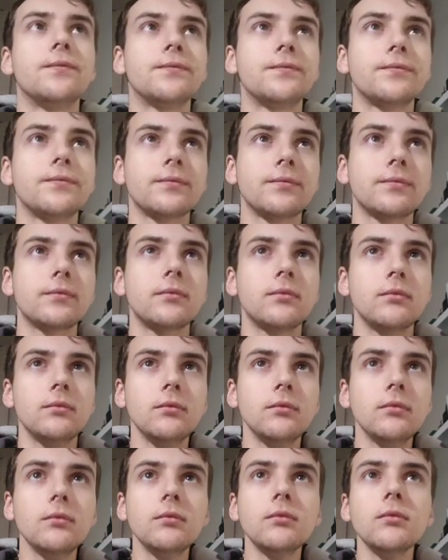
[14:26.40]

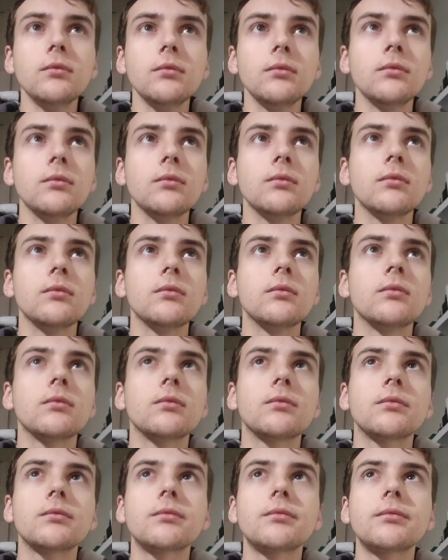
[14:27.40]

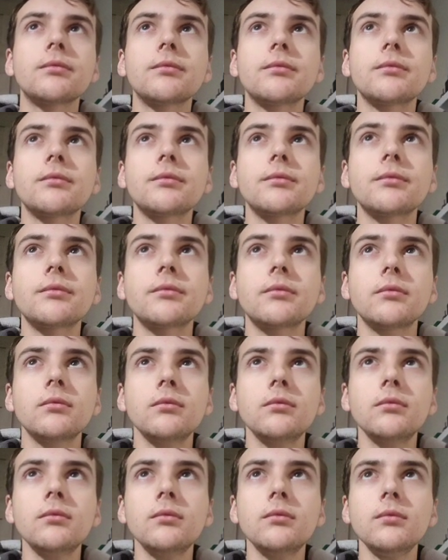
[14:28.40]

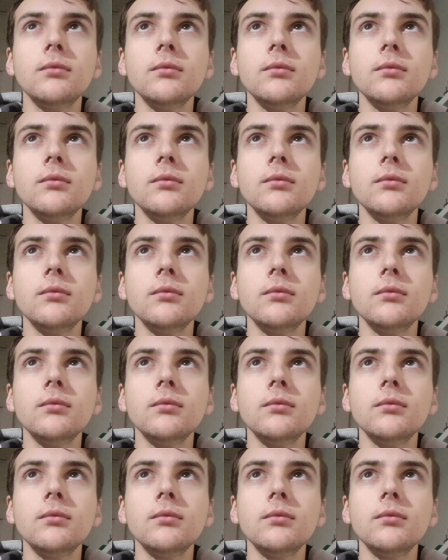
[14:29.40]
Nobody speaks.